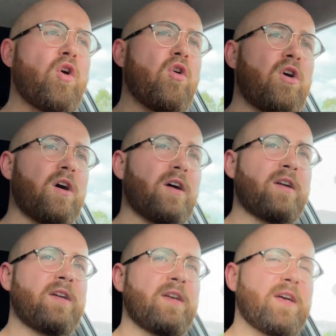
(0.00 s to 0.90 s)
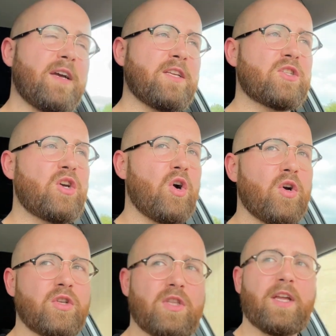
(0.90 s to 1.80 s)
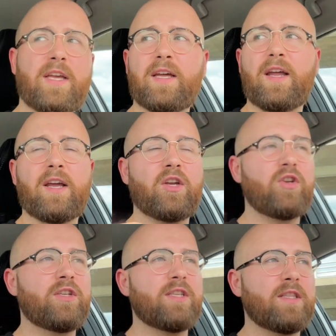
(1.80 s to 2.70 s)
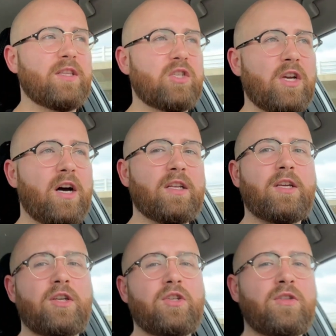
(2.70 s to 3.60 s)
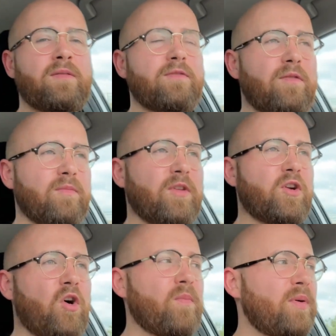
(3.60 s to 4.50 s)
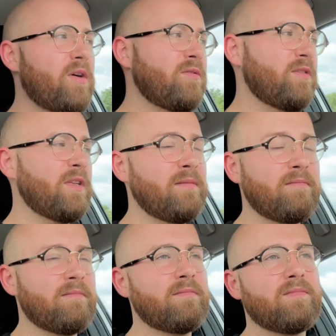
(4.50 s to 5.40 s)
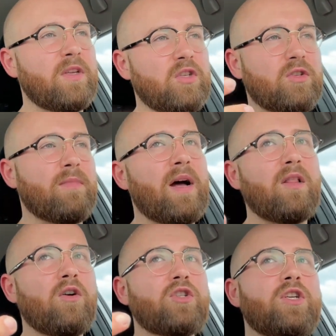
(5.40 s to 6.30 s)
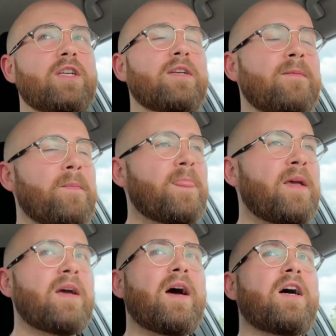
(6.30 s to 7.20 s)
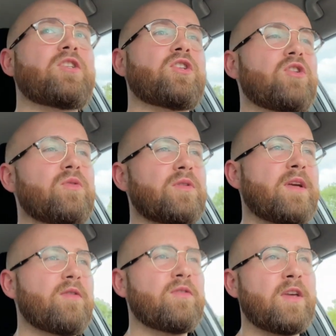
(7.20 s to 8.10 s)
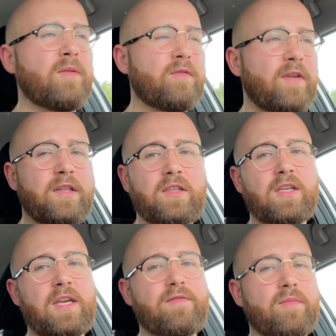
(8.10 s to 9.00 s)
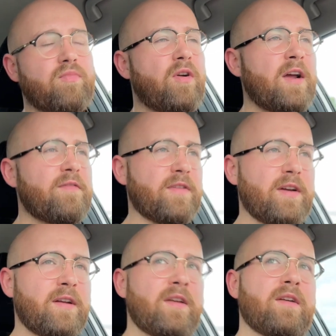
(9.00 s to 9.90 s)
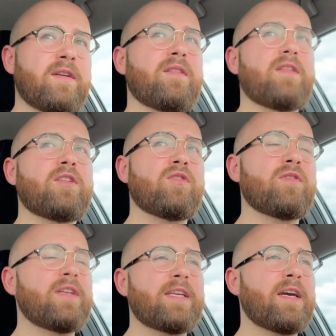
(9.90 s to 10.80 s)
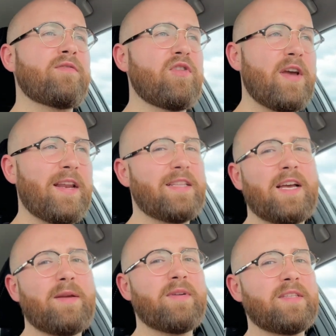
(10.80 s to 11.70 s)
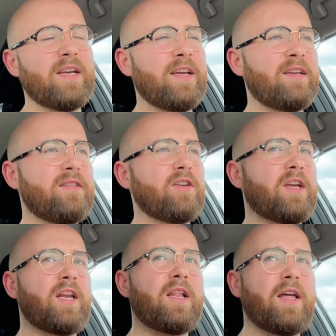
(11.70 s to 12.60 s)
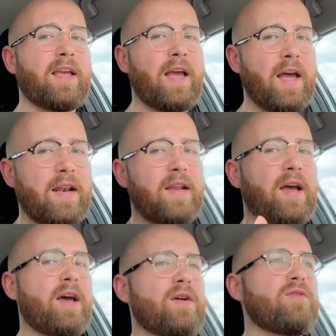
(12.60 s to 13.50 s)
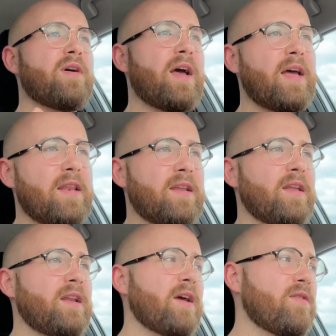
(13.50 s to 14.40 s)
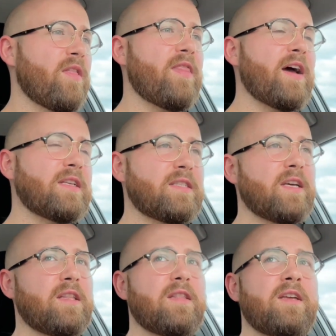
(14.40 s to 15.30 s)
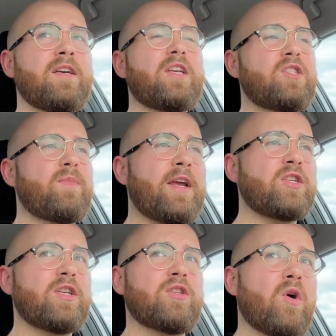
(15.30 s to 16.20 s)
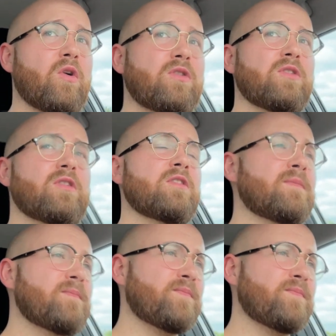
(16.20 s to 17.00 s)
or it's caused an increase in the scar tissue from the compounding. This is my logic. As you know, with healthcare providers, even private, they don't really give you any time of day. They're kind of in, out, and that's it. Especially doctors,